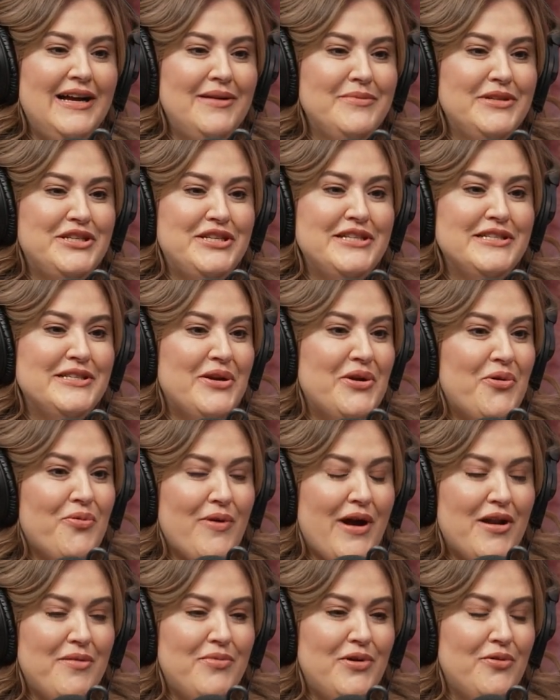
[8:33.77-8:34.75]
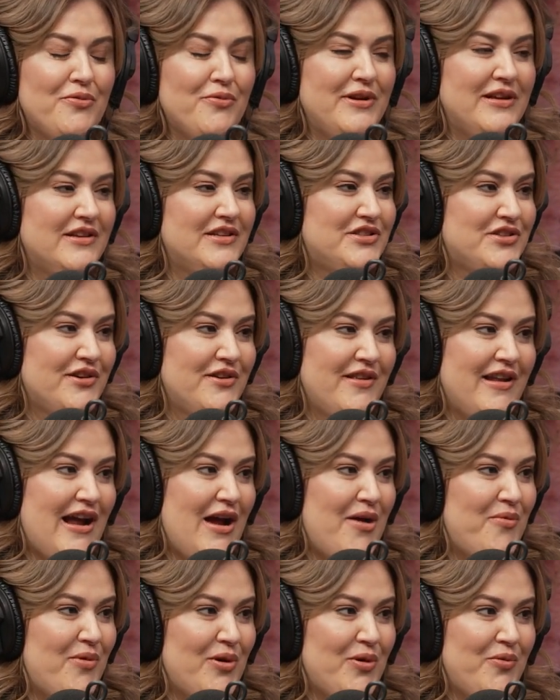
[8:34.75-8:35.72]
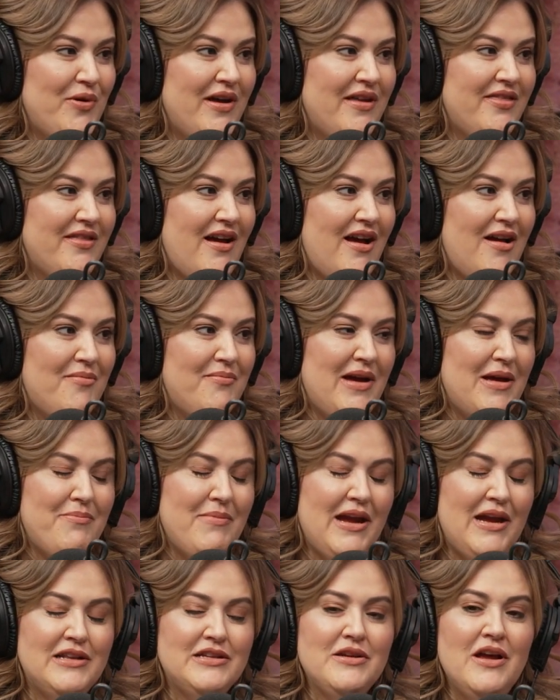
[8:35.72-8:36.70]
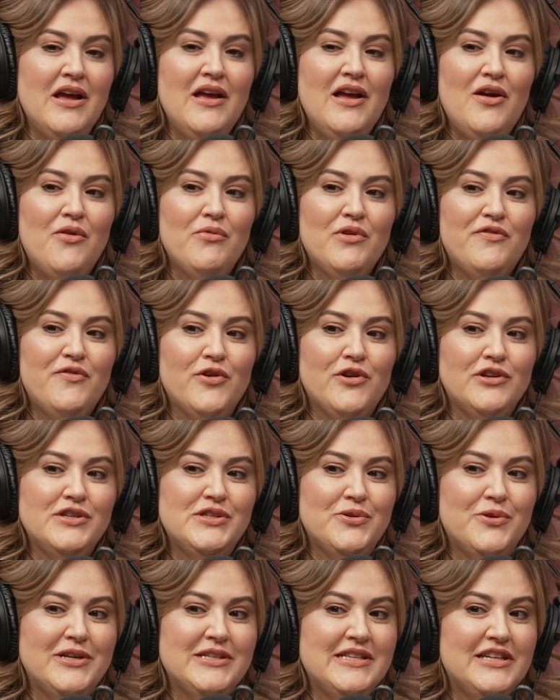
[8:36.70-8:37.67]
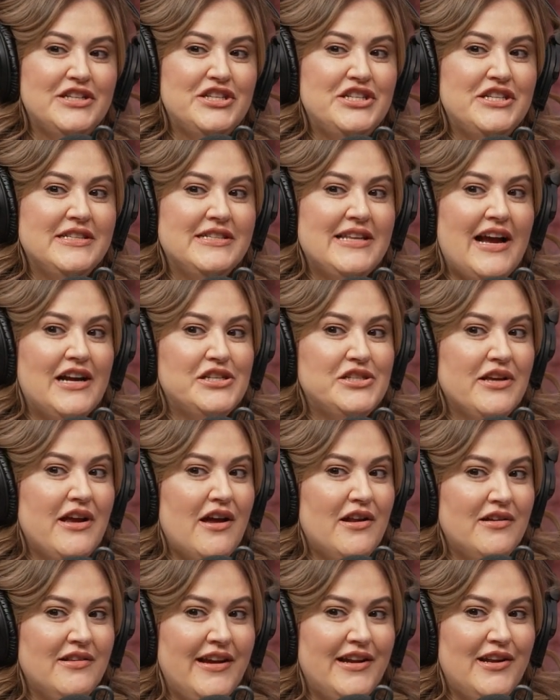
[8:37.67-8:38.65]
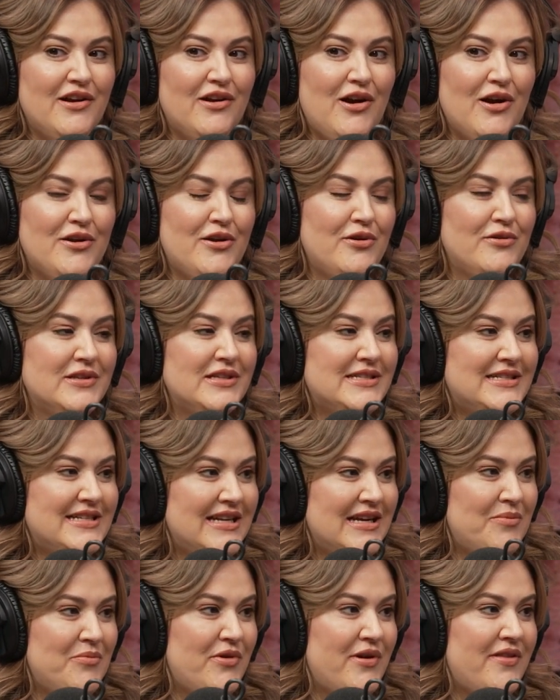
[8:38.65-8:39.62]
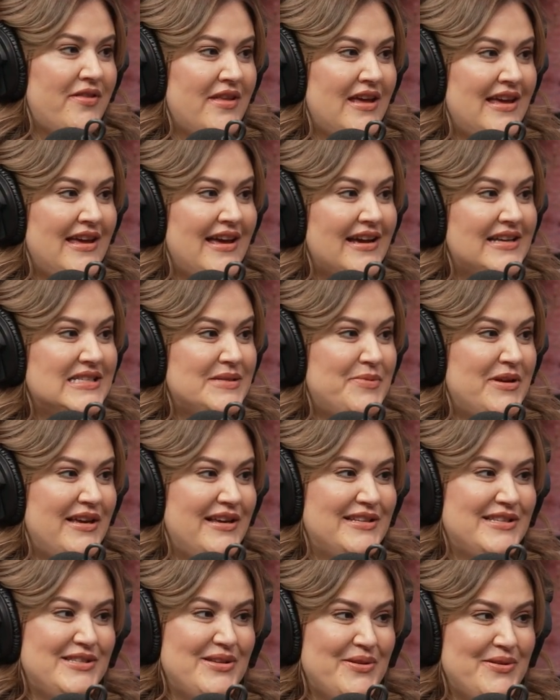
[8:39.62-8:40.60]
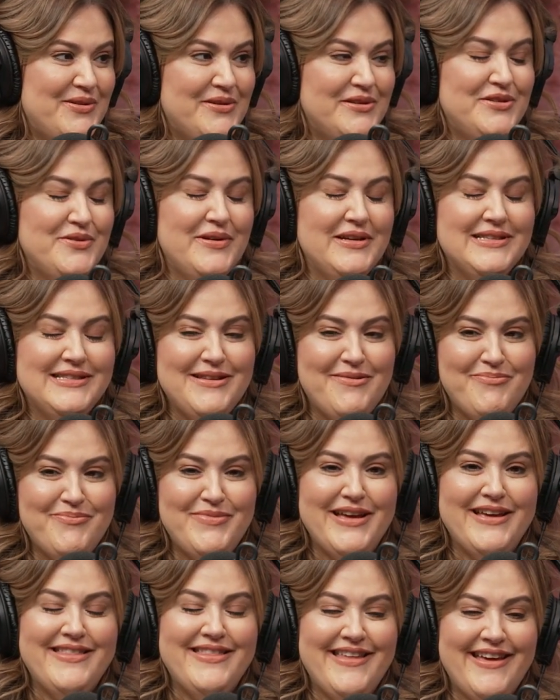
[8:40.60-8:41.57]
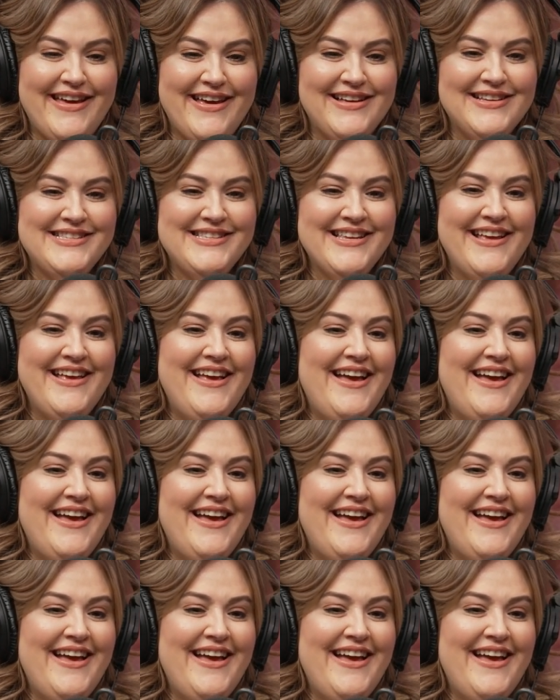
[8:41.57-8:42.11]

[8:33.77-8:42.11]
She's an incredible realtor that I work with, my main referral source, and she's actually on Elena Cardone's team with EXP. So they're doing some big things.